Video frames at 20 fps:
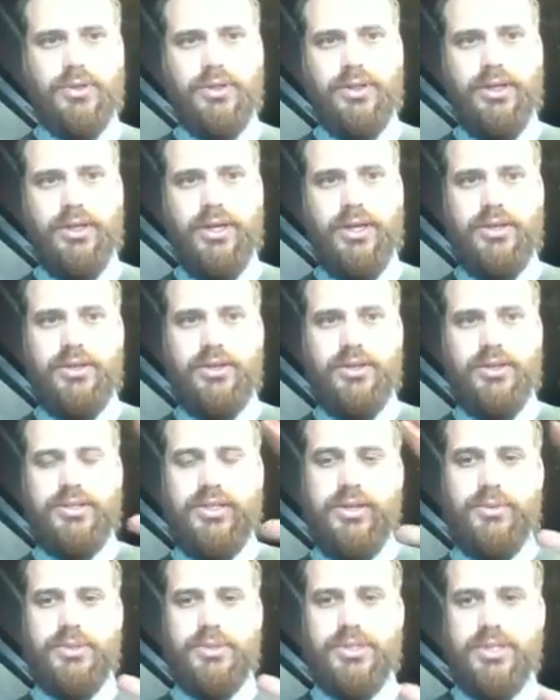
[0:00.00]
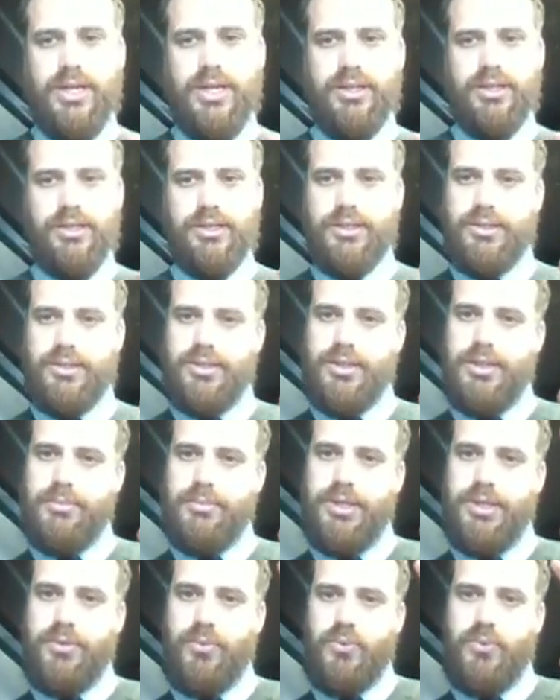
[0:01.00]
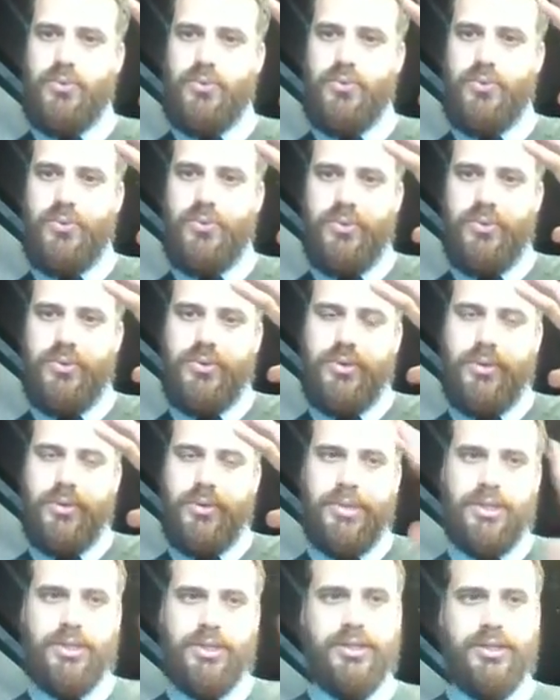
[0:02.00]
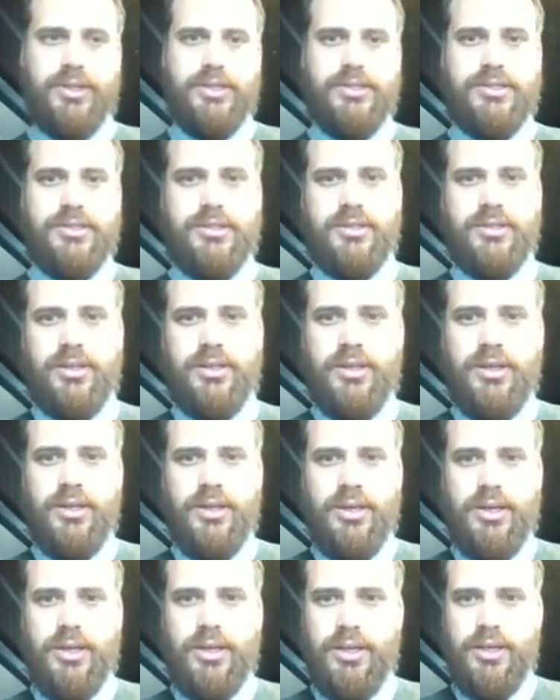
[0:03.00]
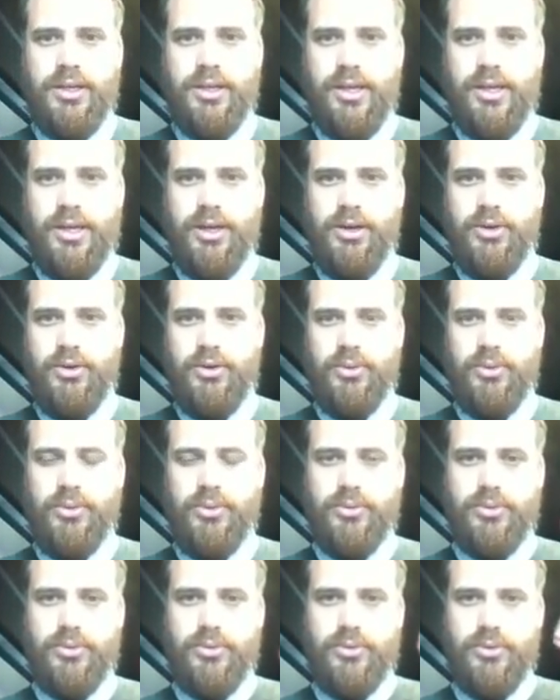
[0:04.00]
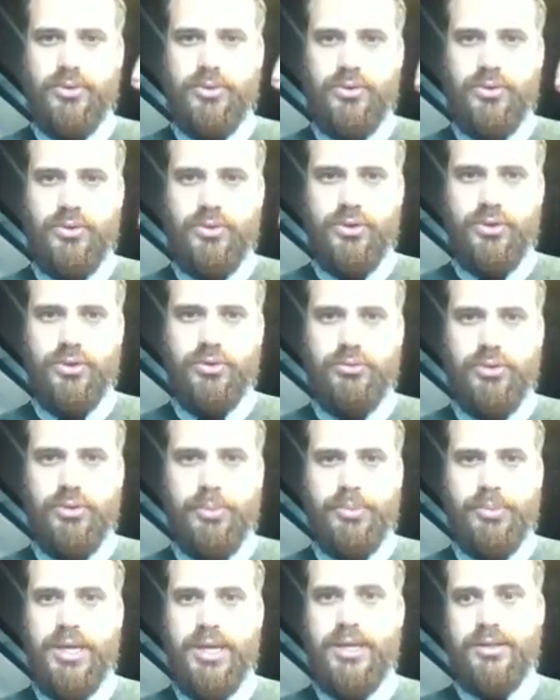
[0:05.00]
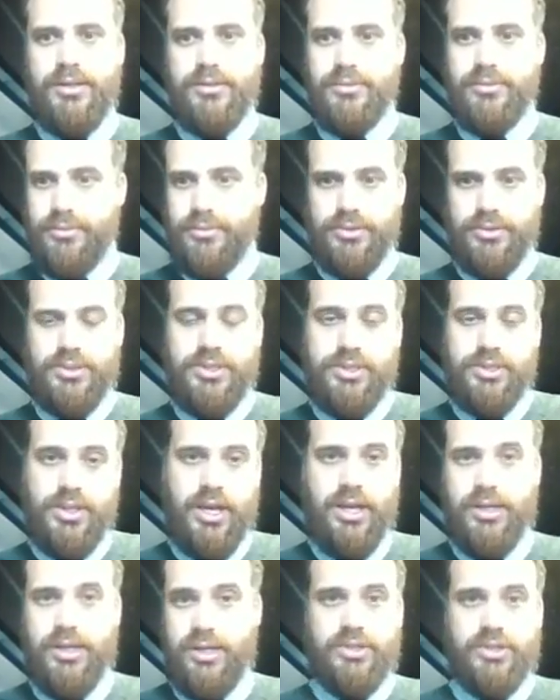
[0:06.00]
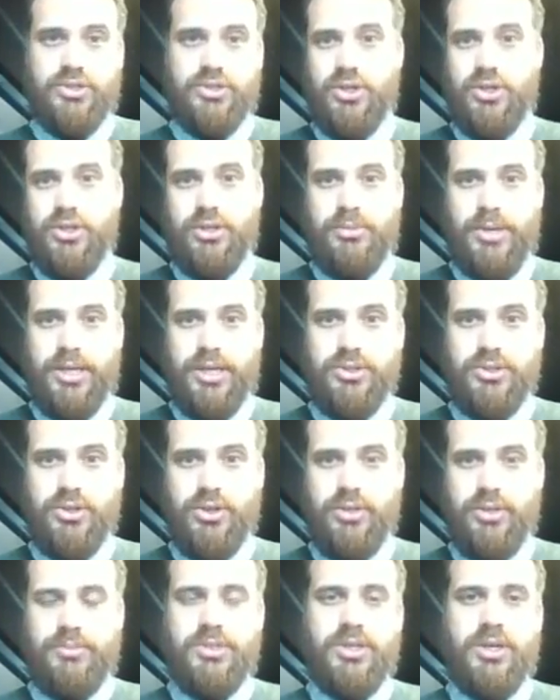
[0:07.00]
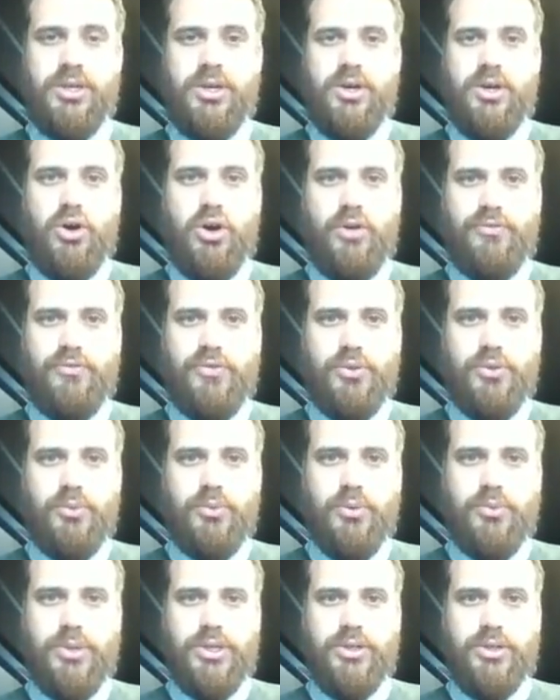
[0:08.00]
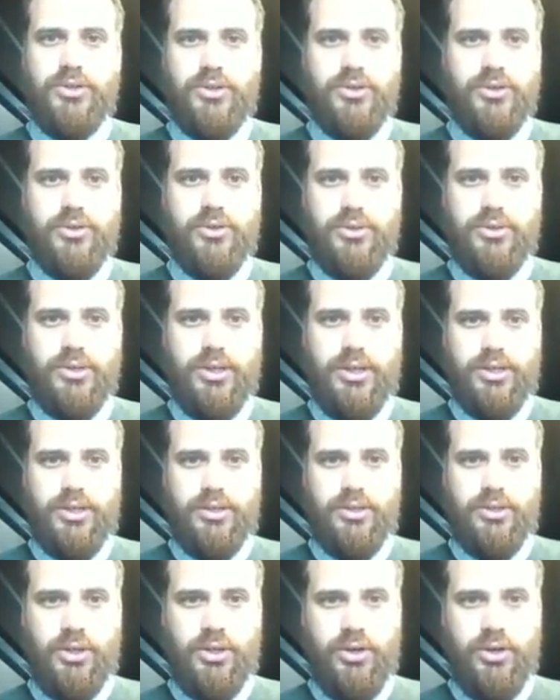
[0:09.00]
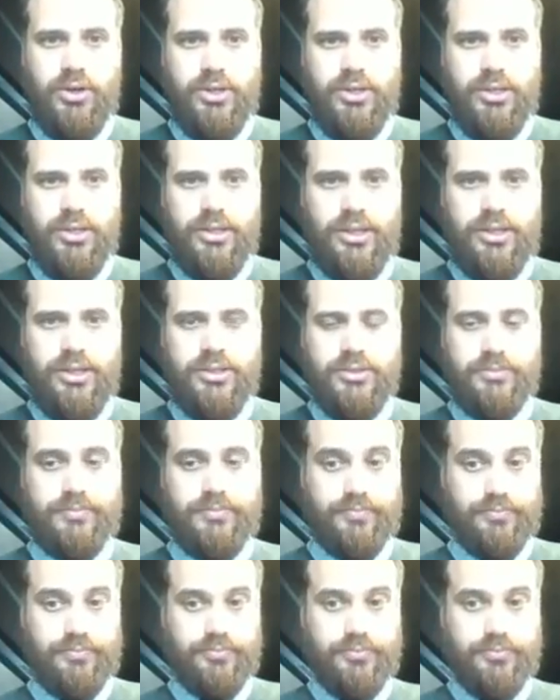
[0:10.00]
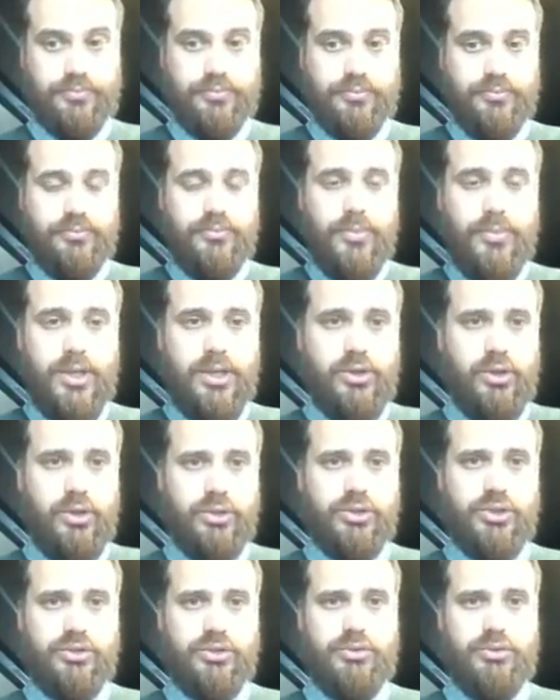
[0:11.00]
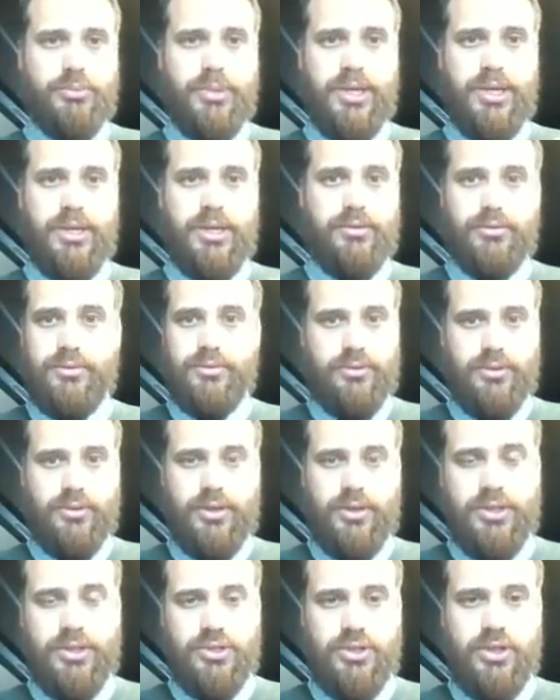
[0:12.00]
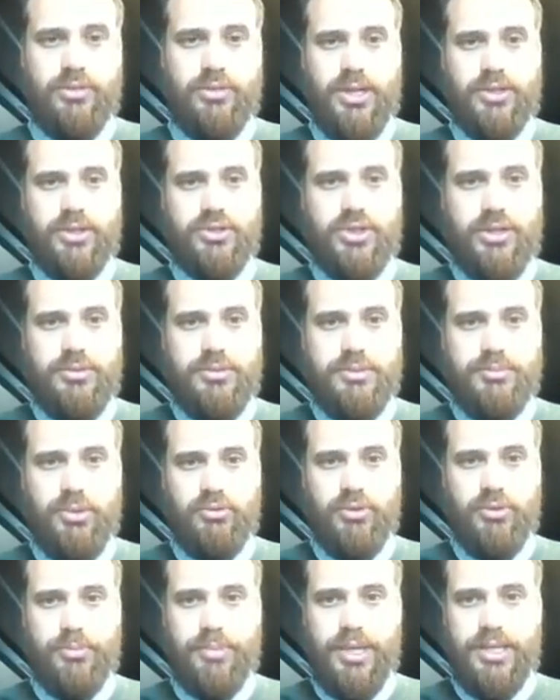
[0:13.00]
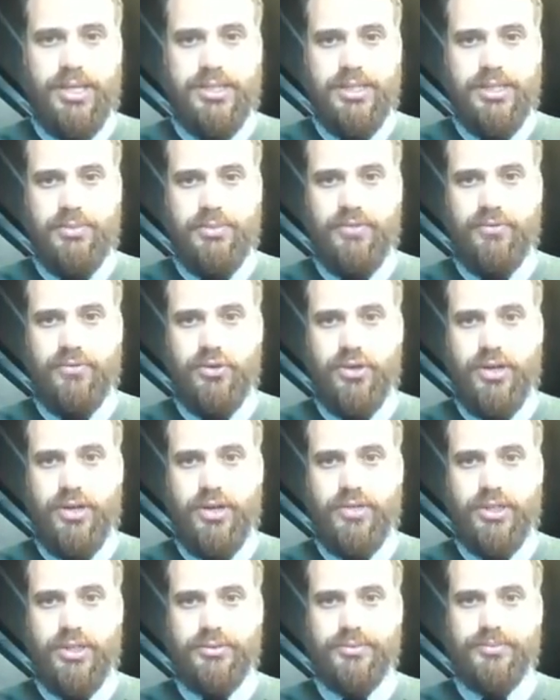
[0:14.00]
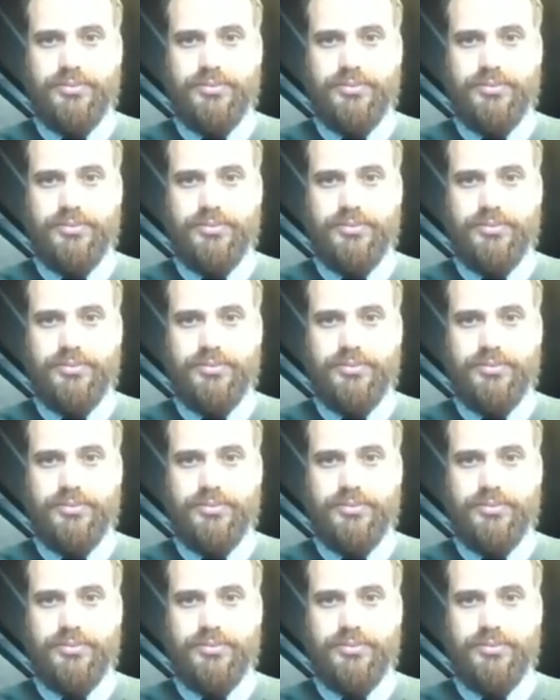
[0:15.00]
Okay, you can see we're starting to get a bit like this. Now, the repeat a certain amount of times. Often what we can do in coding is not just repeat a certain amount of times, but repeat something forever.